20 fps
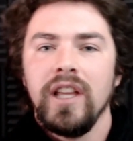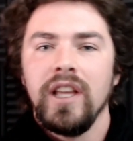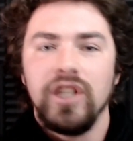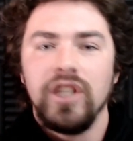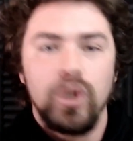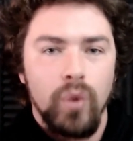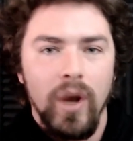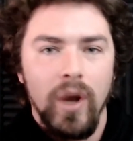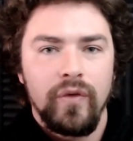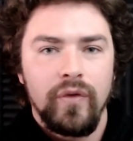
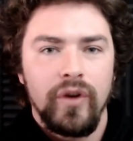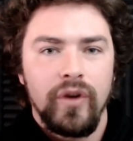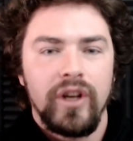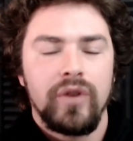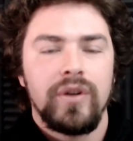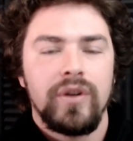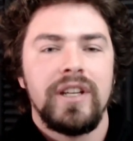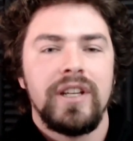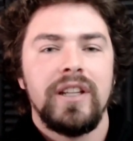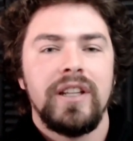It's great for
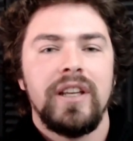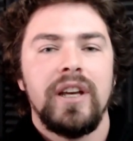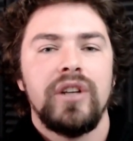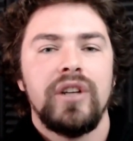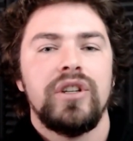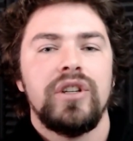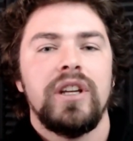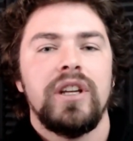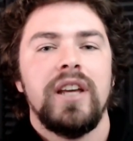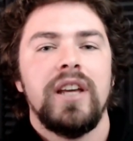increasing
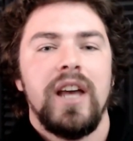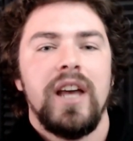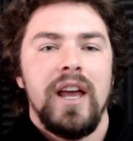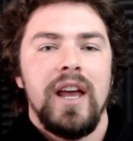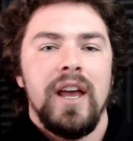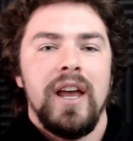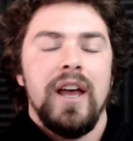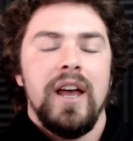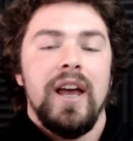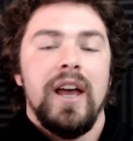DHT,
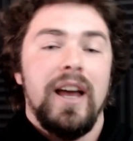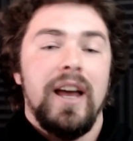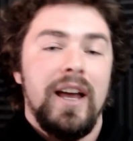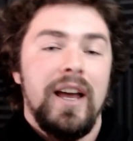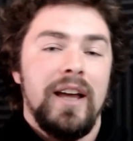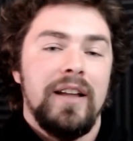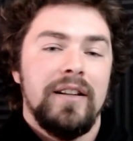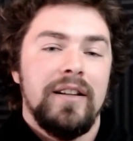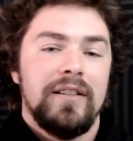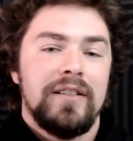
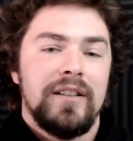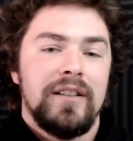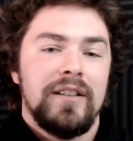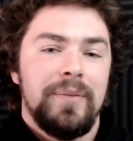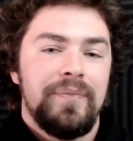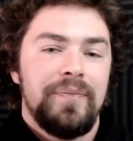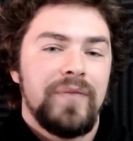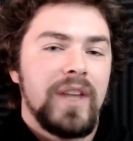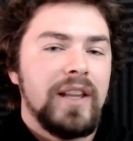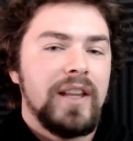and
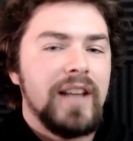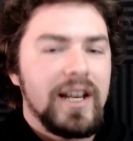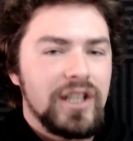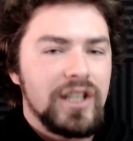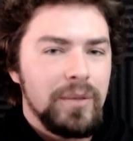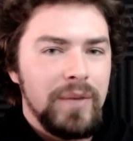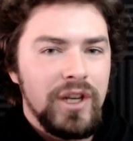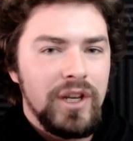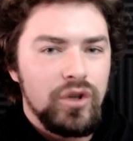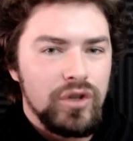it has
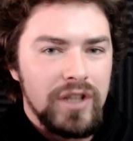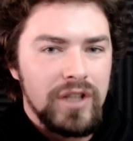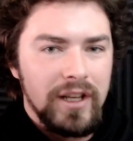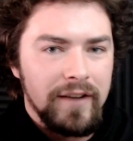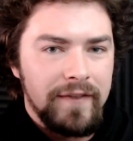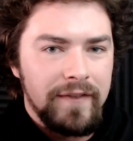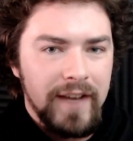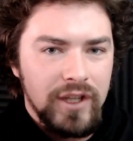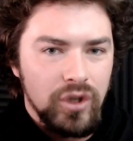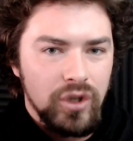some interesting
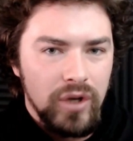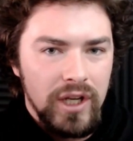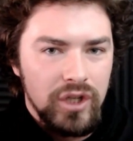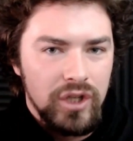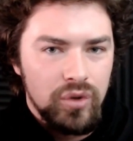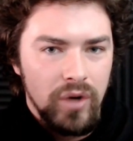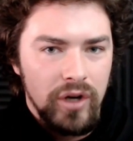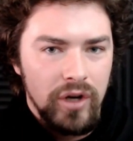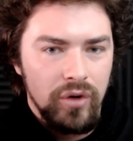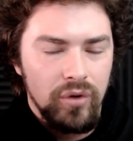effects on
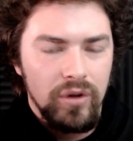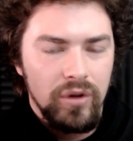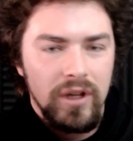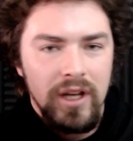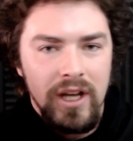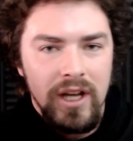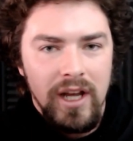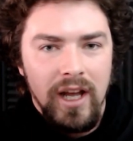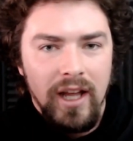estradiol